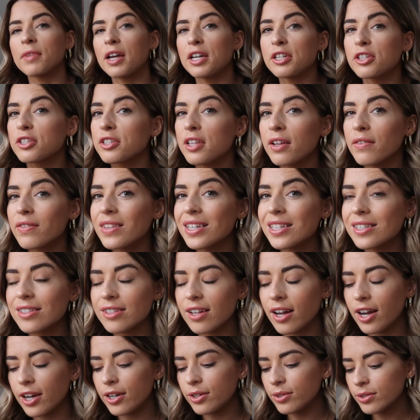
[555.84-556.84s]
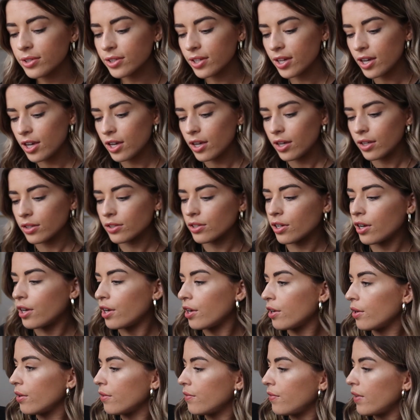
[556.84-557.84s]
I just love these styles.
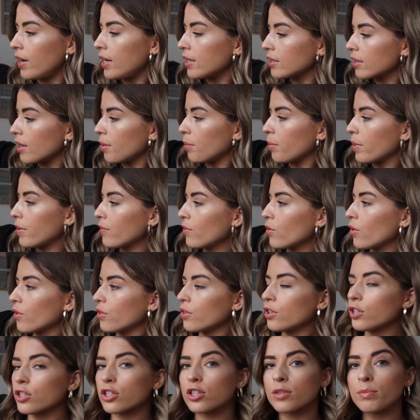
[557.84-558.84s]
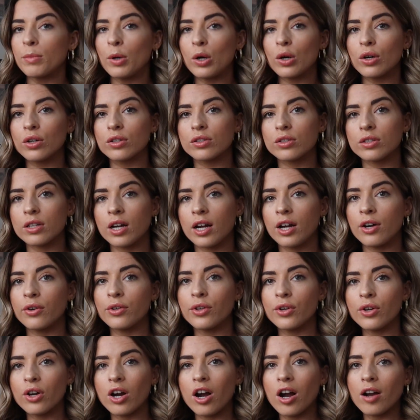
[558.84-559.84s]
So first up we've got the smock style.
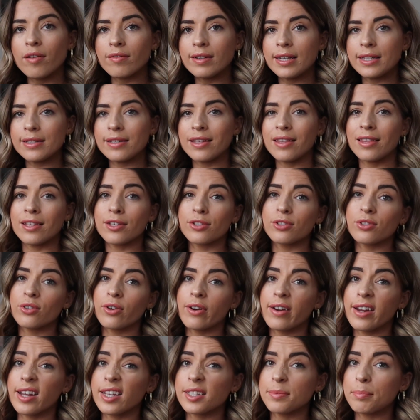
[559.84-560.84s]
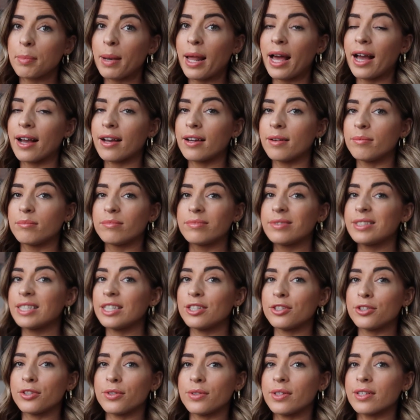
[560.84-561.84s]
You can't really see this, sorry, it's black. I
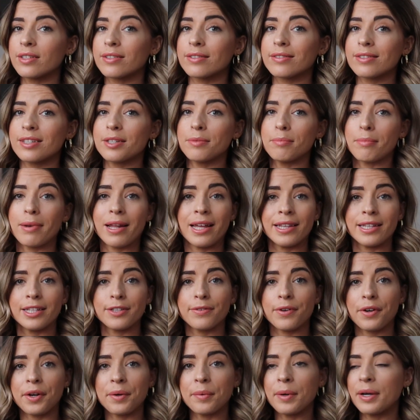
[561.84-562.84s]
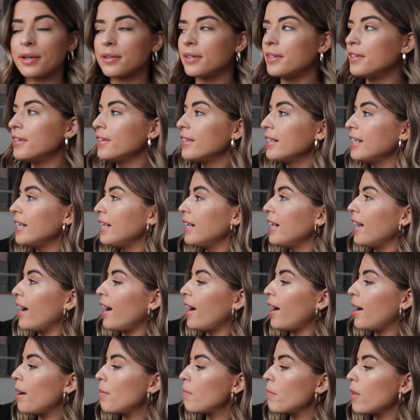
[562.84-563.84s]
didn't do this, didn't plan this very well.
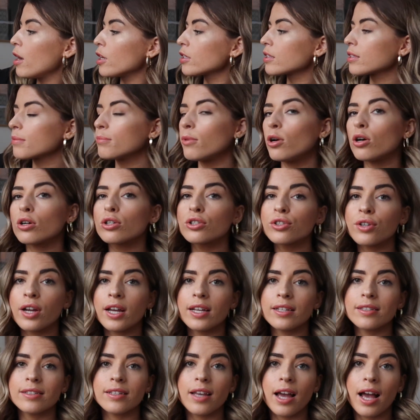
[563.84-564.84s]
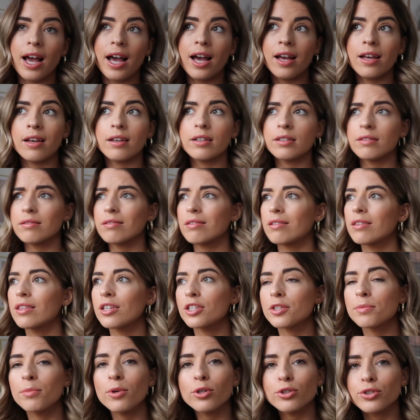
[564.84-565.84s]
A smock dress has,
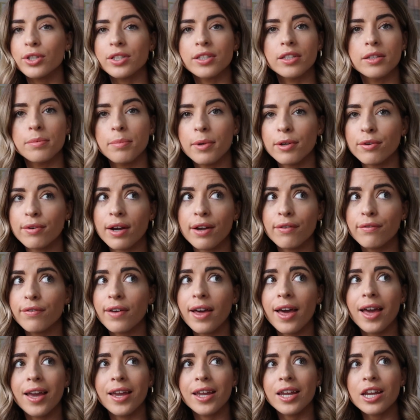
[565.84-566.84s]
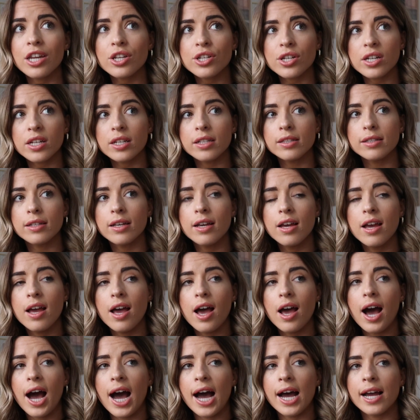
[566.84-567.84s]
the smock dress has been around for ages,
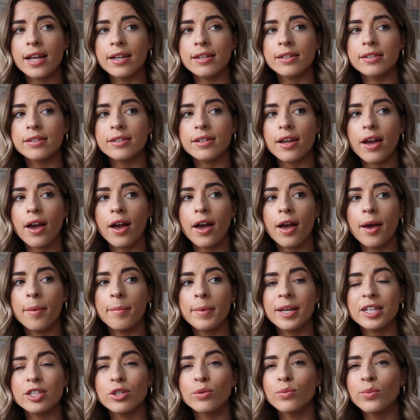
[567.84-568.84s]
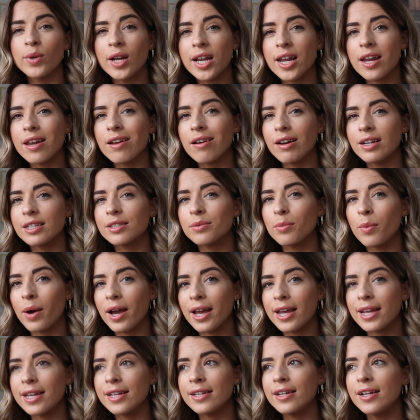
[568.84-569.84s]
and it's a really nice
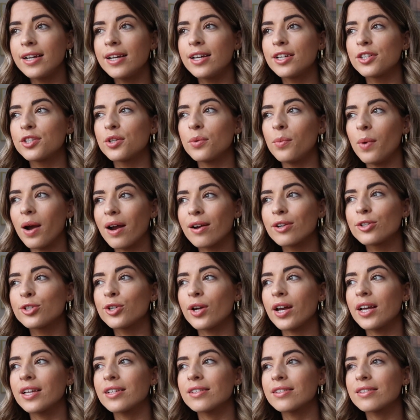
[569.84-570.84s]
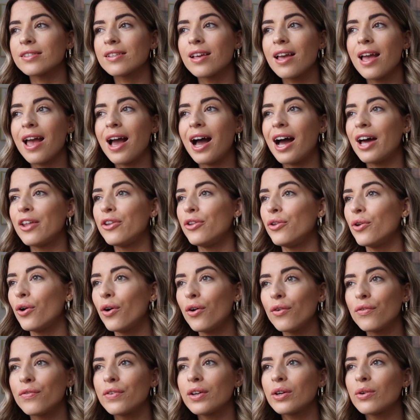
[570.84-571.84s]
way to wear a dress and
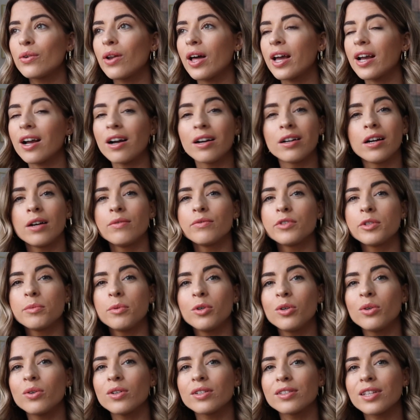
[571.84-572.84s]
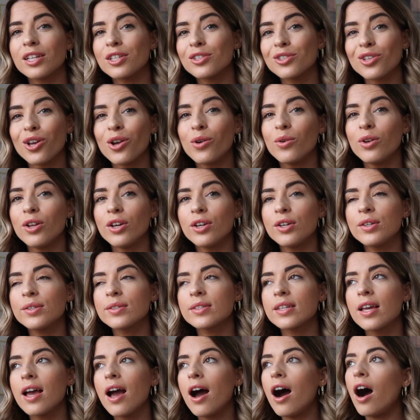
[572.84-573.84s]
not feel like uncomfortable because they're so
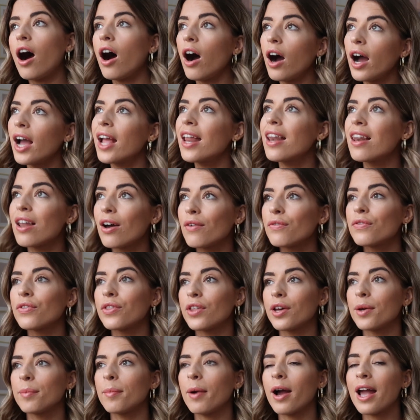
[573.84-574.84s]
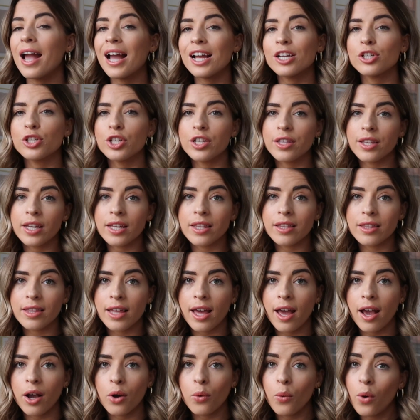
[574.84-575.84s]
loose. I love them. I actually think
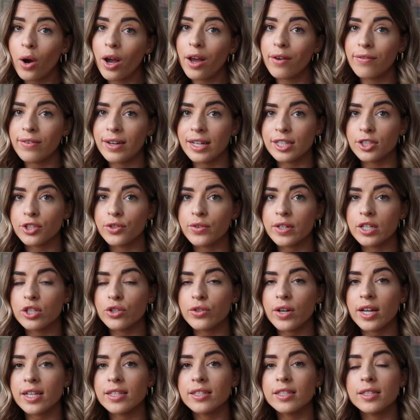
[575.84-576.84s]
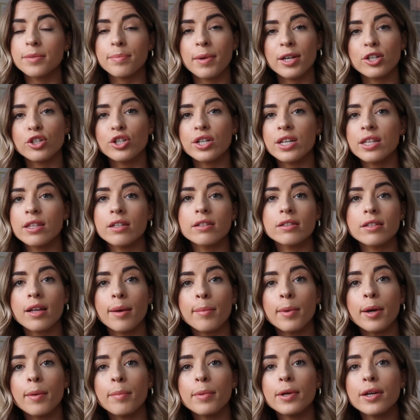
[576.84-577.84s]
they're quite a flattering dress, especially in the
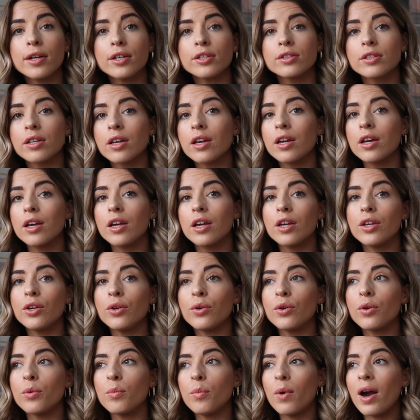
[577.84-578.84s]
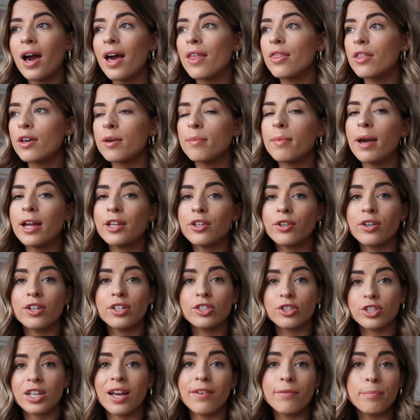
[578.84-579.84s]
summer, because you can wear them and you
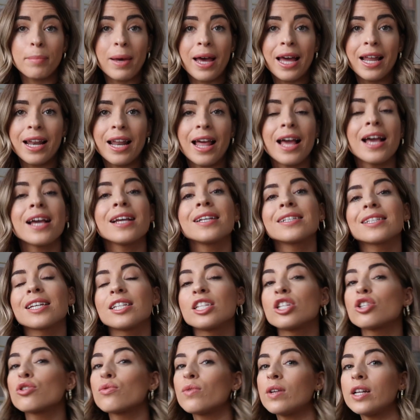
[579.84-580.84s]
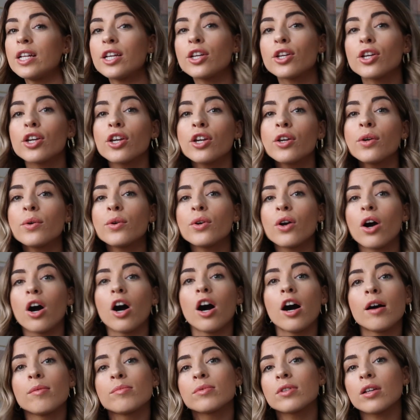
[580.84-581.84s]
can just have bare legs and it's really cute. Your
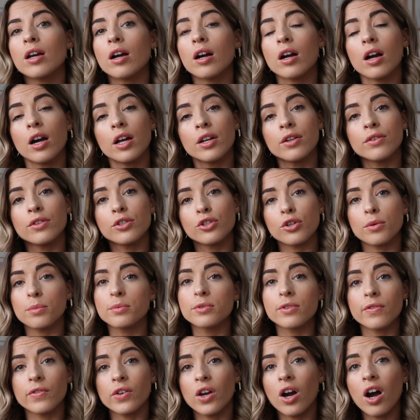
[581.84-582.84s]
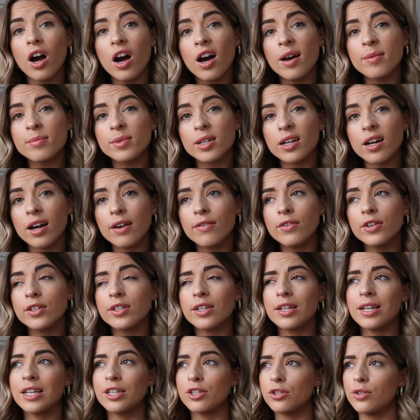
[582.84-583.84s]
arms are kind of, the tops of your arms are
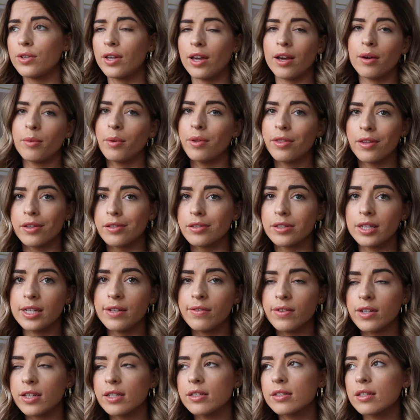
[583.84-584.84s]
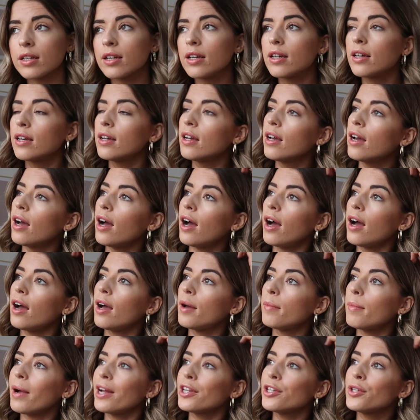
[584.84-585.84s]
covered, unless you get one that's sleeveless.
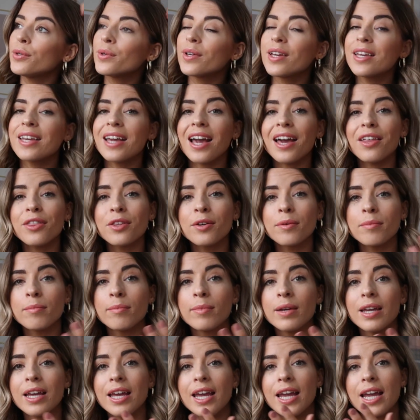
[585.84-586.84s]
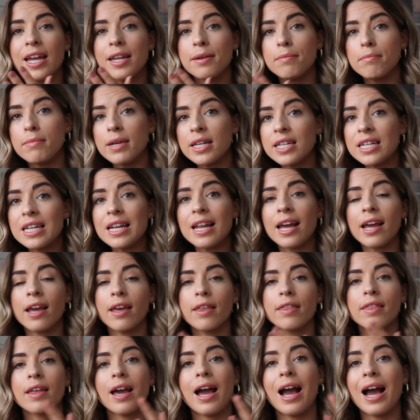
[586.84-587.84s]
And you can get them in midi
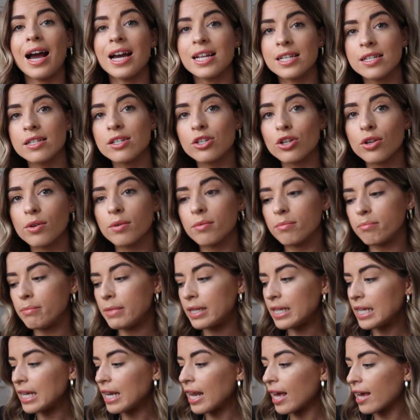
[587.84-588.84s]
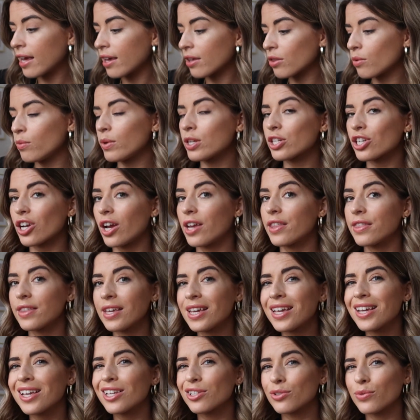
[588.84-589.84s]
length and mini length, which I
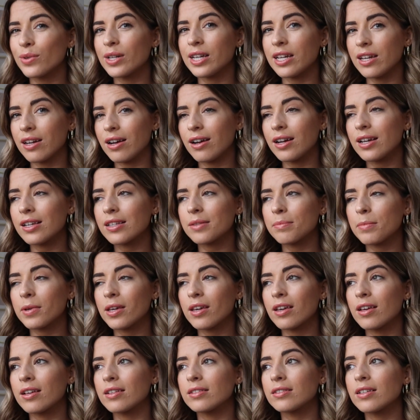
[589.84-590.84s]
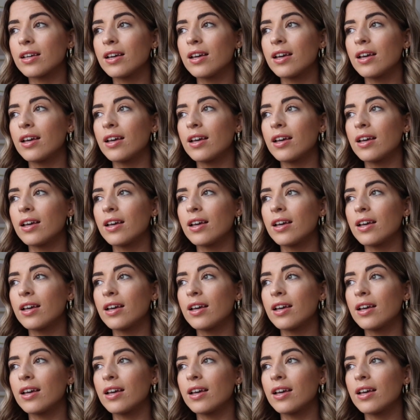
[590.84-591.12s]
think is really nice, because